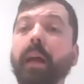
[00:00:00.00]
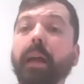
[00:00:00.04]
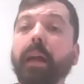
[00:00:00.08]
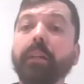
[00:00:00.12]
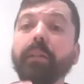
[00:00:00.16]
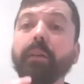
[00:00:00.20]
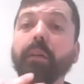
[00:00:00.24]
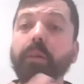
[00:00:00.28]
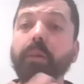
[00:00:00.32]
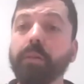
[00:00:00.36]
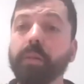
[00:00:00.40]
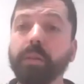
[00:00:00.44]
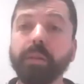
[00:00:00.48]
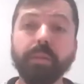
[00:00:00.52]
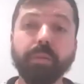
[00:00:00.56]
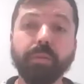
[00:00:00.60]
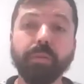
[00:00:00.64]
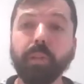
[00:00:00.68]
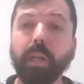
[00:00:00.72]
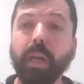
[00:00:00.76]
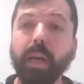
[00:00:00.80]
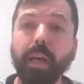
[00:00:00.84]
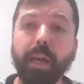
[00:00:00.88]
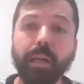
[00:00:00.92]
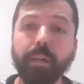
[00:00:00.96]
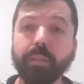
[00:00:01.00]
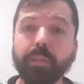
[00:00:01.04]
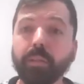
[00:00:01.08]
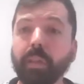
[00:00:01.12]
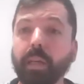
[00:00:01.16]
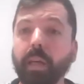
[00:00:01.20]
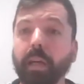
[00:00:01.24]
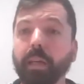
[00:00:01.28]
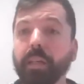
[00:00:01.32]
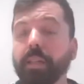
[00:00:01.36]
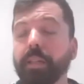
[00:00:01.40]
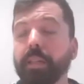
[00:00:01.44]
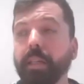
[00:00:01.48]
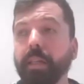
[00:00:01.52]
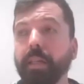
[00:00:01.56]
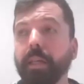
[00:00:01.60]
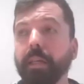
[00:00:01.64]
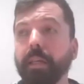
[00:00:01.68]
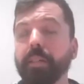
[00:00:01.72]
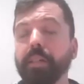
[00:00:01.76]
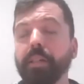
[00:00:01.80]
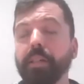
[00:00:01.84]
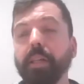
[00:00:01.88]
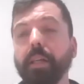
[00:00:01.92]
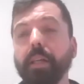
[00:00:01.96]
And also Daria,
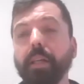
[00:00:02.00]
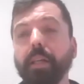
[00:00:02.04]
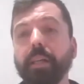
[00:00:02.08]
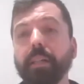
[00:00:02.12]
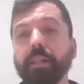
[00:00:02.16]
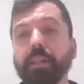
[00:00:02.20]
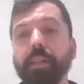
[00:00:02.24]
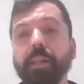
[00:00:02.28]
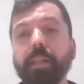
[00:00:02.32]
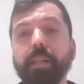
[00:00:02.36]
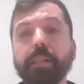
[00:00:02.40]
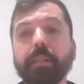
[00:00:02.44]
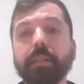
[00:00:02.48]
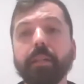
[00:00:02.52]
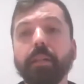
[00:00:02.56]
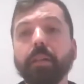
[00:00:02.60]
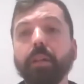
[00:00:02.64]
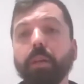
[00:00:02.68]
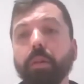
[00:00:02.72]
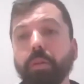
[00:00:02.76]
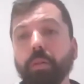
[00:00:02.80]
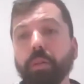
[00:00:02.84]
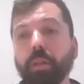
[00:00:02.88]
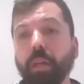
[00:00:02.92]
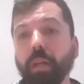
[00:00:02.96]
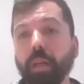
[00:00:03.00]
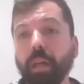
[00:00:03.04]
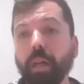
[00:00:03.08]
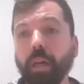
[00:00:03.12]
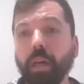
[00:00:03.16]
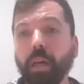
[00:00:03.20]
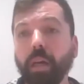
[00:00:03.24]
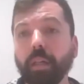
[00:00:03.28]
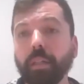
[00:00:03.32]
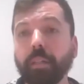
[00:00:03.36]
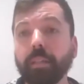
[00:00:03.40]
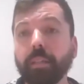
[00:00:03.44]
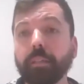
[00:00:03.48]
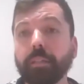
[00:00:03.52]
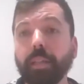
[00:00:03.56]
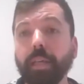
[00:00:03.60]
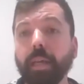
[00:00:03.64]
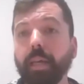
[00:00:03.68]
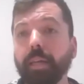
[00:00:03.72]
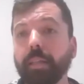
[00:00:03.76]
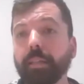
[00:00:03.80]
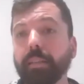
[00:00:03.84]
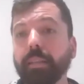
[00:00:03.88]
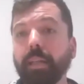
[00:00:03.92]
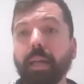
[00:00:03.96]
she, she, she is a local
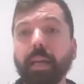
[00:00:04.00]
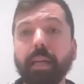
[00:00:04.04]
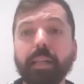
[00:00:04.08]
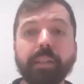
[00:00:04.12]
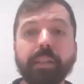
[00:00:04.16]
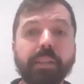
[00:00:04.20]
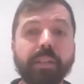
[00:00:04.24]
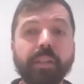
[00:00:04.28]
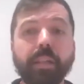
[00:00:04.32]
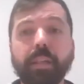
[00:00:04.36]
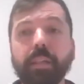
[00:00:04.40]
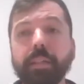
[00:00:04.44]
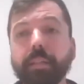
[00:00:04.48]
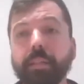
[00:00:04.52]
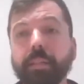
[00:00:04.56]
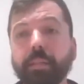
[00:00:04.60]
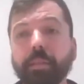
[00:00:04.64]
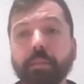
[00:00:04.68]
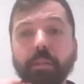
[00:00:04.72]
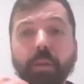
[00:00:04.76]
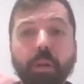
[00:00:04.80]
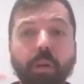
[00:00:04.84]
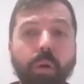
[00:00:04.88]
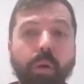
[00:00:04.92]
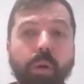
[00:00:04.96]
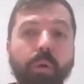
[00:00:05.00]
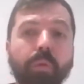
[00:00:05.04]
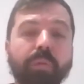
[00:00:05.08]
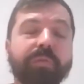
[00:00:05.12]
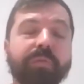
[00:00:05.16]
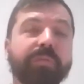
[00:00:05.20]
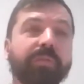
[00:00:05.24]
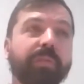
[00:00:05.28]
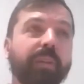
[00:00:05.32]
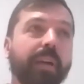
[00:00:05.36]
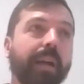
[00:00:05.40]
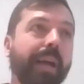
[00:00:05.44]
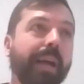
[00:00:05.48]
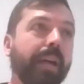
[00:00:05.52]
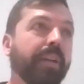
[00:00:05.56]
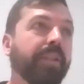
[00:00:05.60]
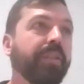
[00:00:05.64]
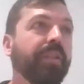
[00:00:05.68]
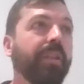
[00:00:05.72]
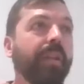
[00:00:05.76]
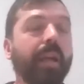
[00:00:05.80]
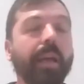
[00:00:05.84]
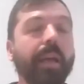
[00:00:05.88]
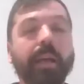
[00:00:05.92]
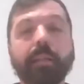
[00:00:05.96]
architect and she's so
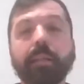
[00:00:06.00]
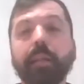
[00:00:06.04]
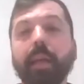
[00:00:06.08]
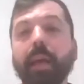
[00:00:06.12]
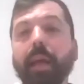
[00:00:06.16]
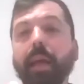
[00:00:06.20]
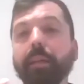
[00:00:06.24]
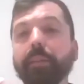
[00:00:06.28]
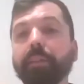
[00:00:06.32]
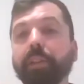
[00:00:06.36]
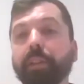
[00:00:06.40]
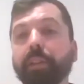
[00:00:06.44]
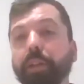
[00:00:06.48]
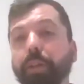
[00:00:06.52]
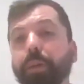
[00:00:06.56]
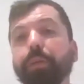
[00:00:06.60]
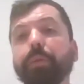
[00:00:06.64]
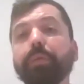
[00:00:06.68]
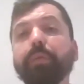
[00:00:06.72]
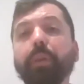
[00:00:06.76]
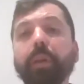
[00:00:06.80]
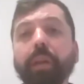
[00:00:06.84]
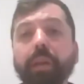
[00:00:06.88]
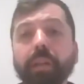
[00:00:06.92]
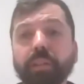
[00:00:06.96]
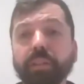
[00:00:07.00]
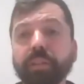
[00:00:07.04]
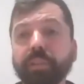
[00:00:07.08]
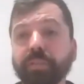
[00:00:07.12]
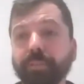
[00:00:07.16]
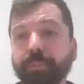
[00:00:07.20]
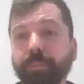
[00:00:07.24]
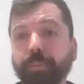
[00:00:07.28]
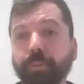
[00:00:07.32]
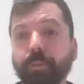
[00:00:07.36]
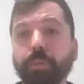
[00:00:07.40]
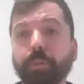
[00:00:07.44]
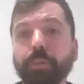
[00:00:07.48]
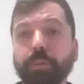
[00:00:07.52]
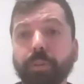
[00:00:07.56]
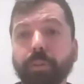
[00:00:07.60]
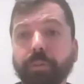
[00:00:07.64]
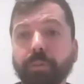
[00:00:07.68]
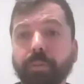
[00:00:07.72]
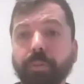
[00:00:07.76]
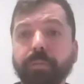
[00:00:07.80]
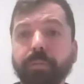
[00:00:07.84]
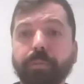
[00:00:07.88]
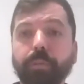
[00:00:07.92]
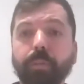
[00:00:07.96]
fresh and, and curious for
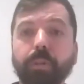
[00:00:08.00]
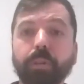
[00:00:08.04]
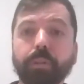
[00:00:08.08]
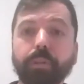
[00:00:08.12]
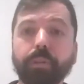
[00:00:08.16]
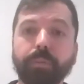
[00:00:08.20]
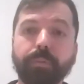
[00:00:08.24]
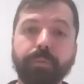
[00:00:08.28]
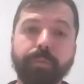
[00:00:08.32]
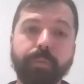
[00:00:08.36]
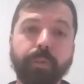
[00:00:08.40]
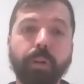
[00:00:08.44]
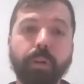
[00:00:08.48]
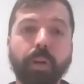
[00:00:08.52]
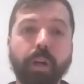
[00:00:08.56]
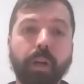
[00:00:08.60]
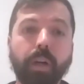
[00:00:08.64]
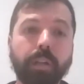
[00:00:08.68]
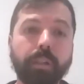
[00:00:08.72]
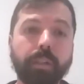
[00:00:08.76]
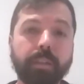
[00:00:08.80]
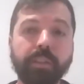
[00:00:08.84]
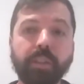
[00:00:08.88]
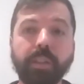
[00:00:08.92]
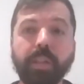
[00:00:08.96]
the, for the world.